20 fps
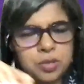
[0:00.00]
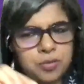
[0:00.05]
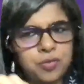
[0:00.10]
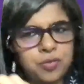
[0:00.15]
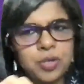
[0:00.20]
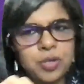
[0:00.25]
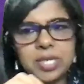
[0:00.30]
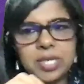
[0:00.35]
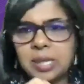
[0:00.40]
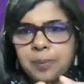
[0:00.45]
So
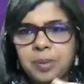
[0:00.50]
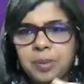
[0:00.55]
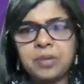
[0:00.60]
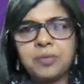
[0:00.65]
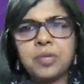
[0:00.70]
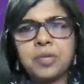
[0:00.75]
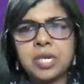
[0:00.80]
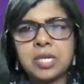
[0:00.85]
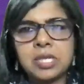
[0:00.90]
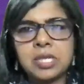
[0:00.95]
for example,
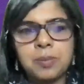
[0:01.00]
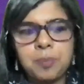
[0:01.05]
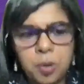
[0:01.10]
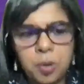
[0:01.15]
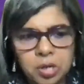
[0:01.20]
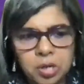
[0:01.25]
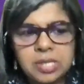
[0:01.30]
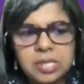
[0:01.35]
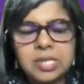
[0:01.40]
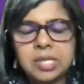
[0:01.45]
if there is a
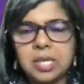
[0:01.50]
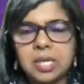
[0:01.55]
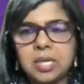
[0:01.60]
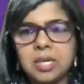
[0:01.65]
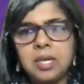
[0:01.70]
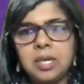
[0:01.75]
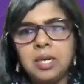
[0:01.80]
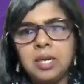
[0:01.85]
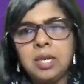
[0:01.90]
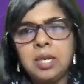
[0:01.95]

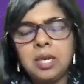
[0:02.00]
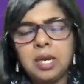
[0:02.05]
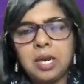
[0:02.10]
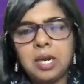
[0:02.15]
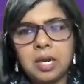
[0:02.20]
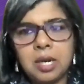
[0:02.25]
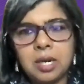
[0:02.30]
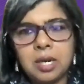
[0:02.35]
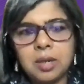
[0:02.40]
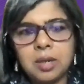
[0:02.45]
policy
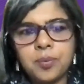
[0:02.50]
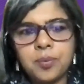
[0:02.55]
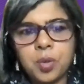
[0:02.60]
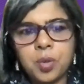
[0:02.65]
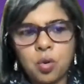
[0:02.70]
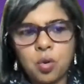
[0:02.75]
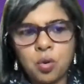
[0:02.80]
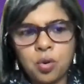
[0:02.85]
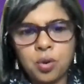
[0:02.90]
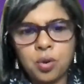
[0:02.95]

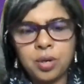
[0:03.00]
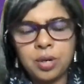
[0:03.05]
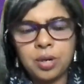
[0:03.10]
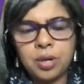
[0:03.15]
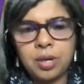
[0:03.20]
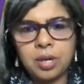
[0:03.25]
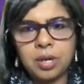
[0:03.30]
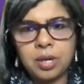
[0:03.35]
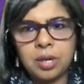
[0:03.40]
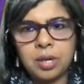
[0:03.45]

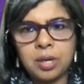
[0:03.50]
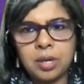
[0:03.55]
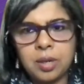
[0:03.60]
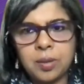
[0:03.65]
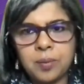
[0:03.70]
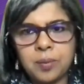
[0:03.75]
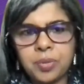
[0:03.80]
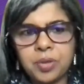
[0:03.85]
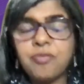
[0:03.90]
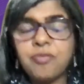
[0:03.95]

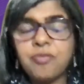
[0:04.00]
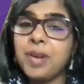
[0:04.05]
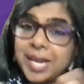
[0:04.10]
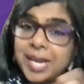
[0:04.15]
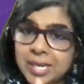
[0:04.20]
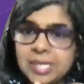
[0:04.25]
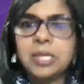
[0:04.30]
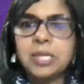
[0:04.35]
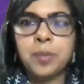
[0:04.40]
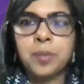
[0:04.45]
on
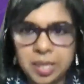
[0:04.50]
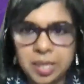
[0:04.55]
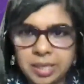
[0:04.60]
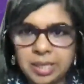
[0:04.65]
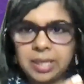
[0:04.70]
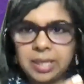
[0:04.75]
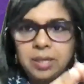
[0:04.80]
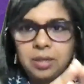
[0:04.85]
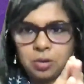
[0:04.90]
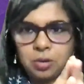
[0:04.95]

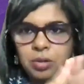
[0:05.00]
flexibility,